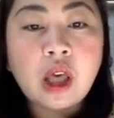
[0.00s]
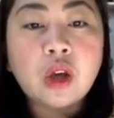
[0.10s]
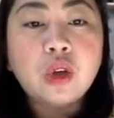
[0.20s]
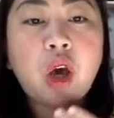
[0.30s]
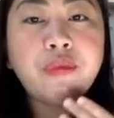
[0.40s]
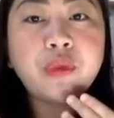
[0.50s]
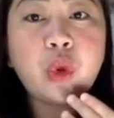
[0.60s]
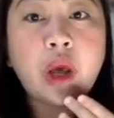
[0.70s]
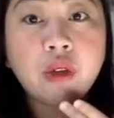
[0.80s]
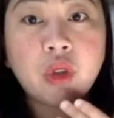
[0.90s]
You have to
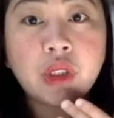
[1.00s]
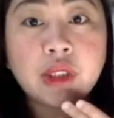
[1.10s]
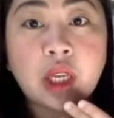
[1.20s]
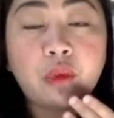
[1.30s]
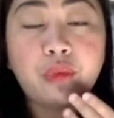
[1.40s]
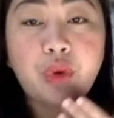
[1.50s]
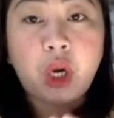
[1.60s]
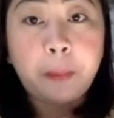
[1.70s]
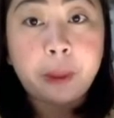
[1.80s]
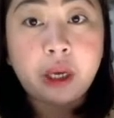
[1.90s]
understand
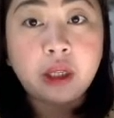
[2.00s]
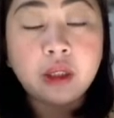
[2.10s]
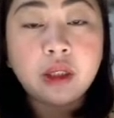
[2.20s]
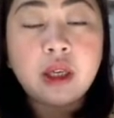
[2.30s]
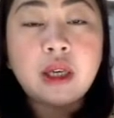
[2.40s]
verbal,